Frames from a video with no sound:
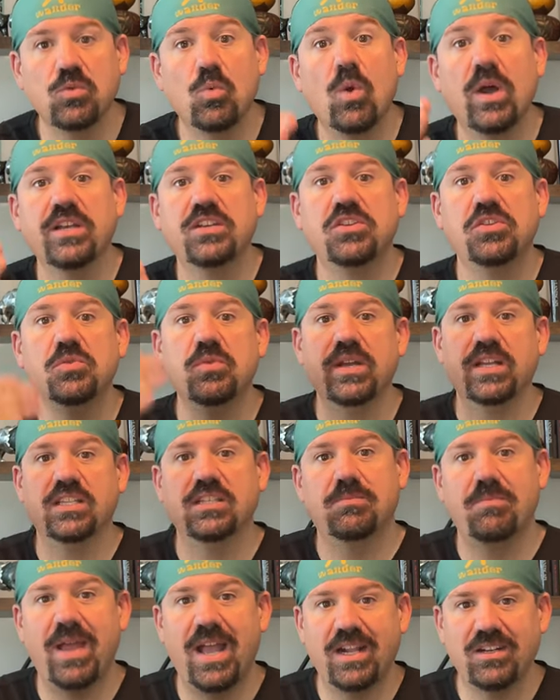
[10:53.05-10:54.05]
what to
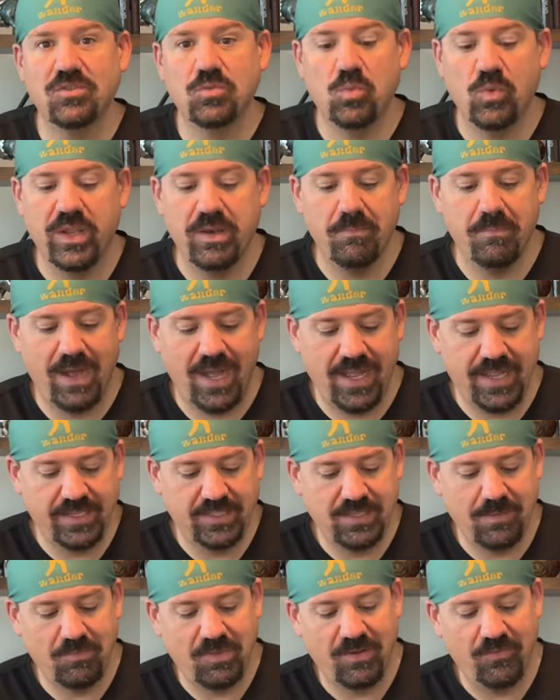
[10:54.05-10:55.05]
expect when buying
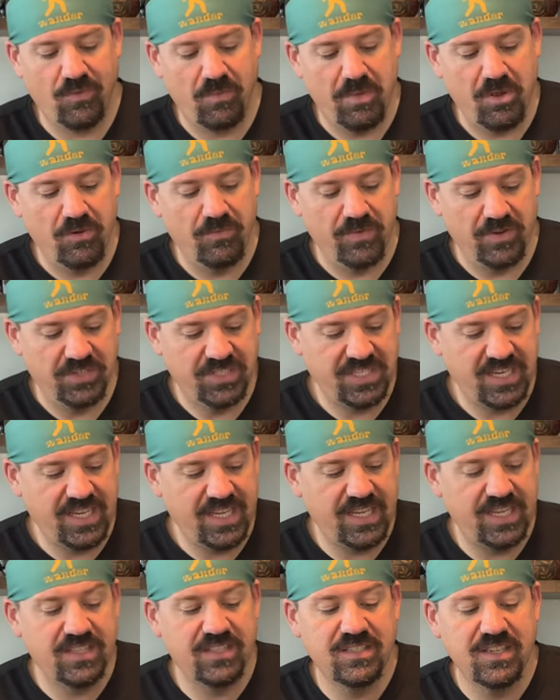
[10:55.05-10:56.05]
something from
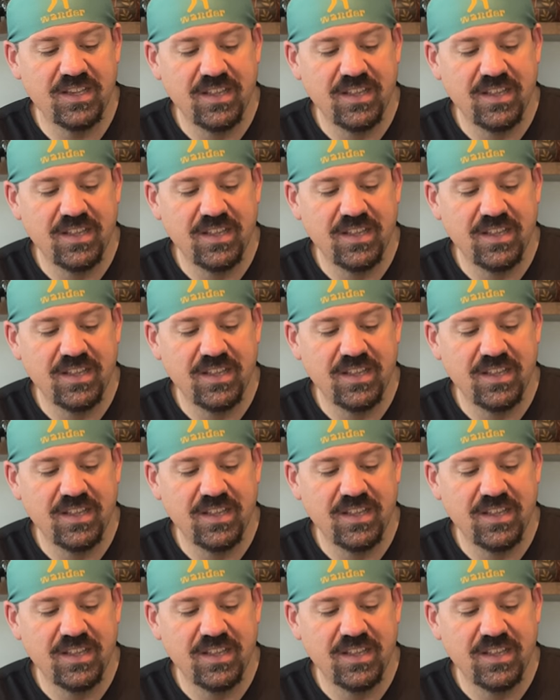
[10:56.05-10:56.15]
overseas,